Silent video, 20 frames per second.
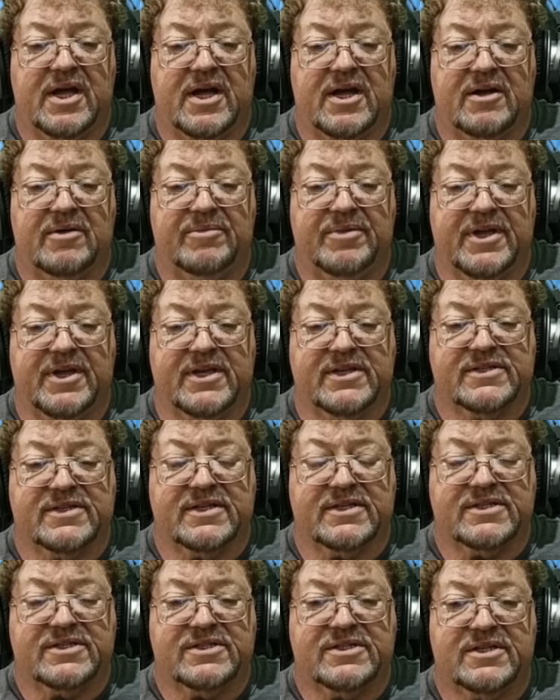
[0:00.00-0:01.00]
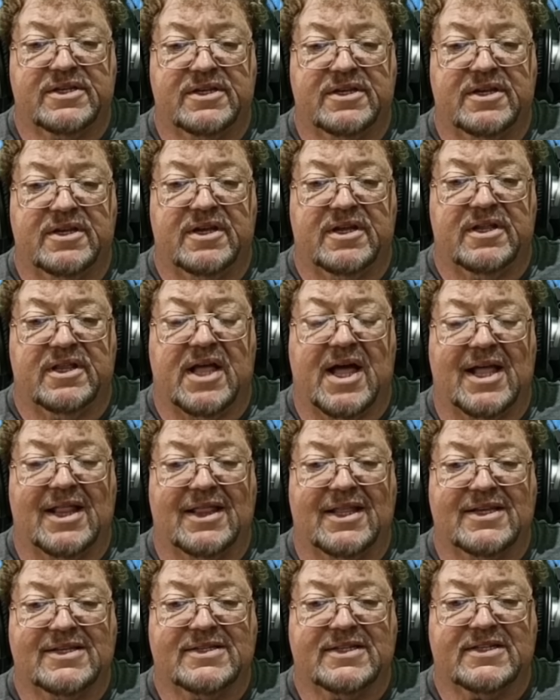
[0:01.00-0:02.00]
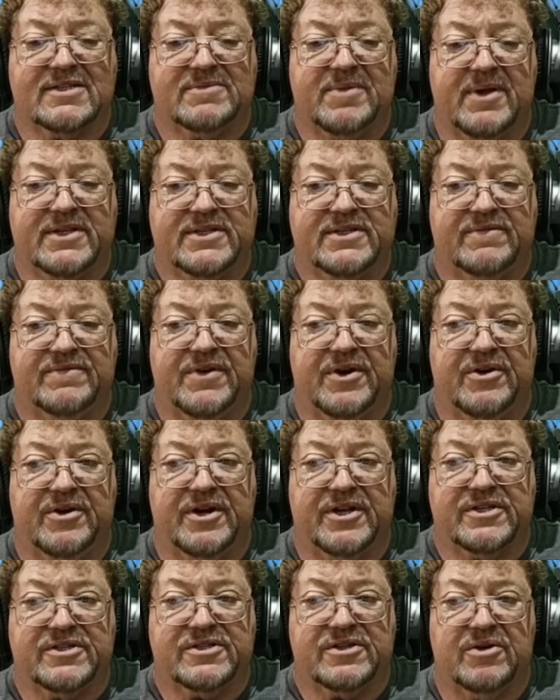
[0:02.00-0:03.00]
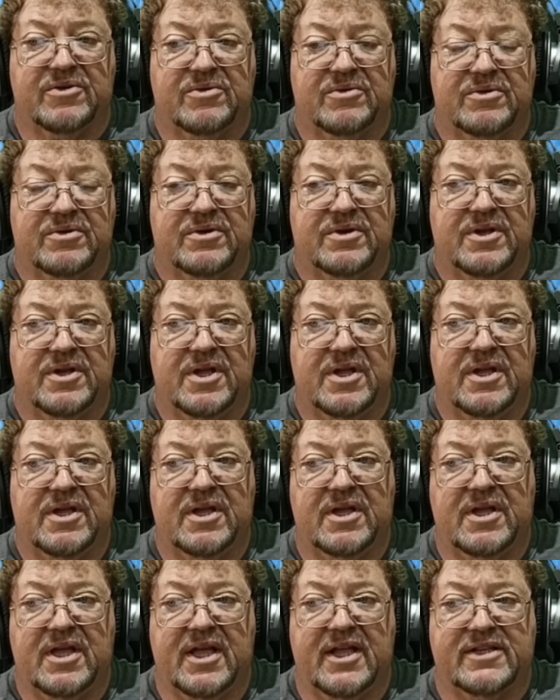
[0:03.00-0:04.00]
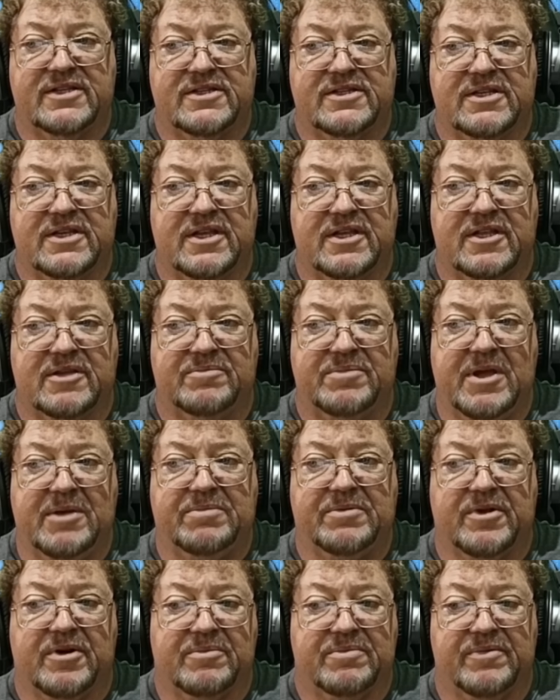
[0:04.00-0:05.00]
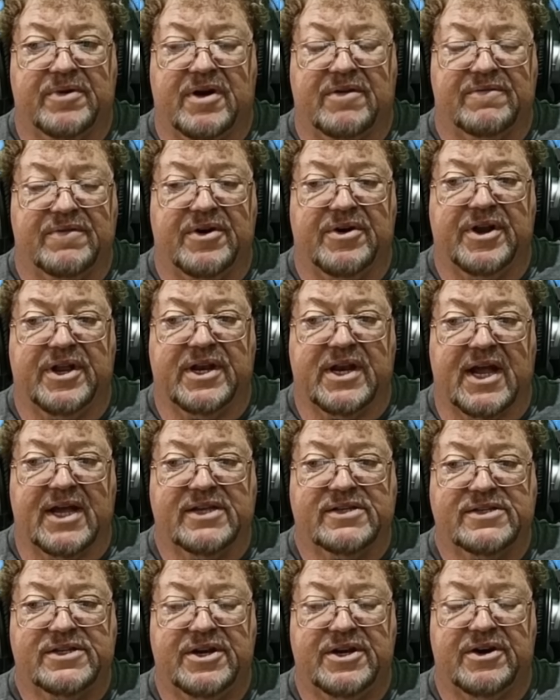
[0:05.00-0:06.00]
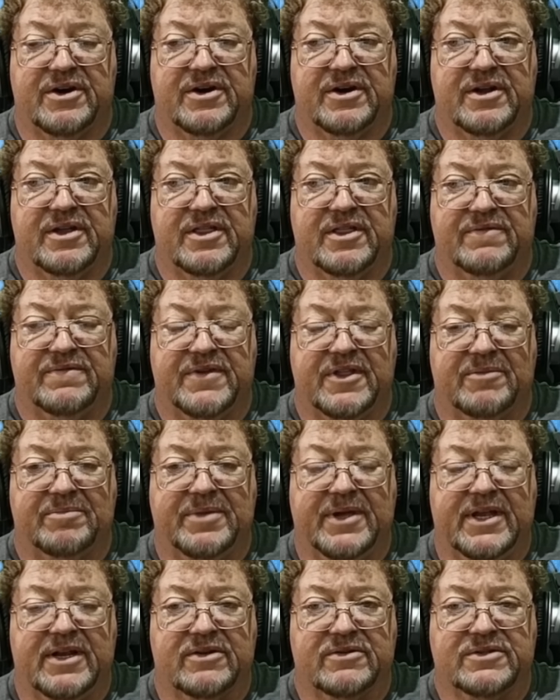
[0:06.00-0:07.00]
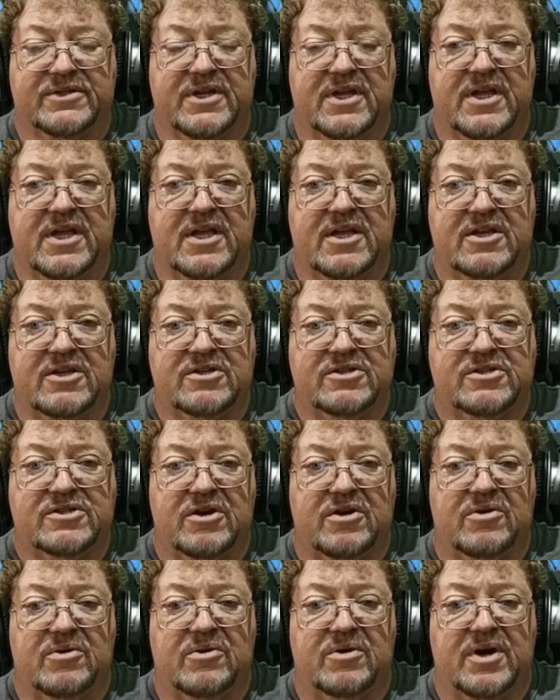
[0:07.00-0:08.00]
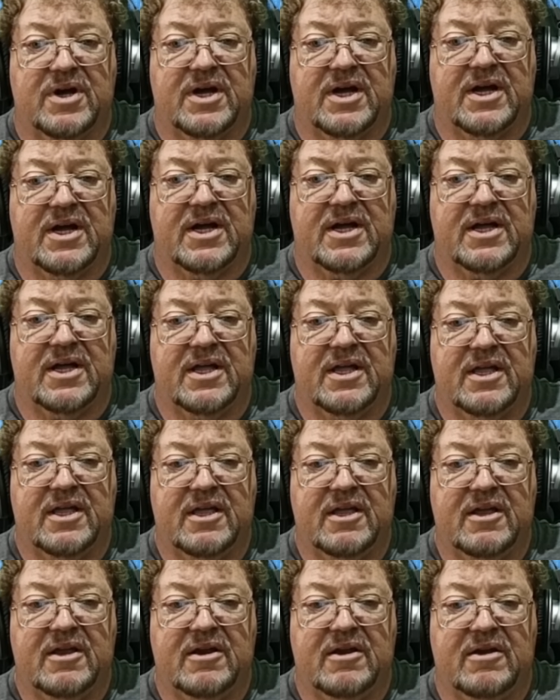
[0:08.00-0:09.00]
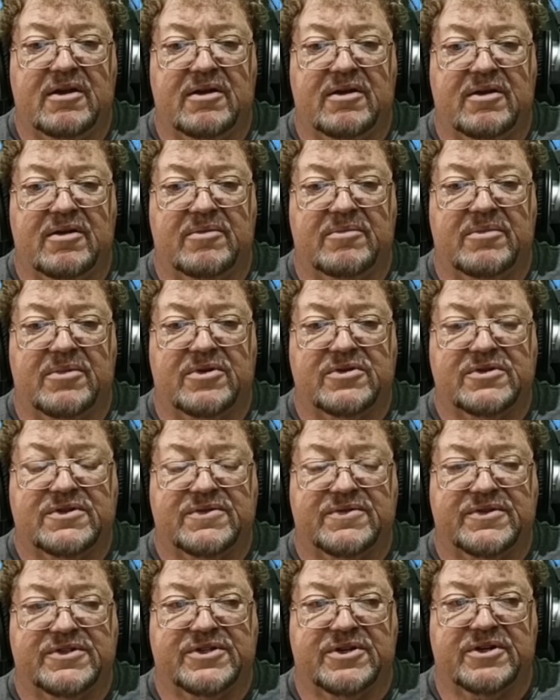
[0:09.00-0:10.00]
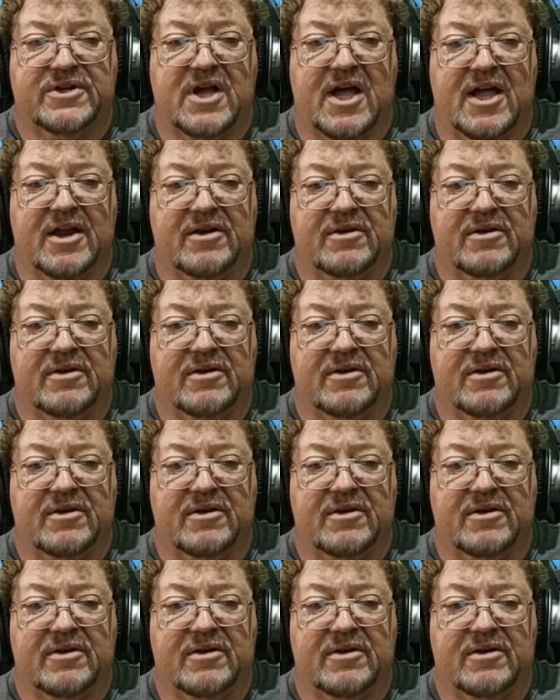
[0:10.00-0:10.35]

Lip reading: because it's a lot less expensive here, and it's the people are very nice here, the Filipinos. So most of us are not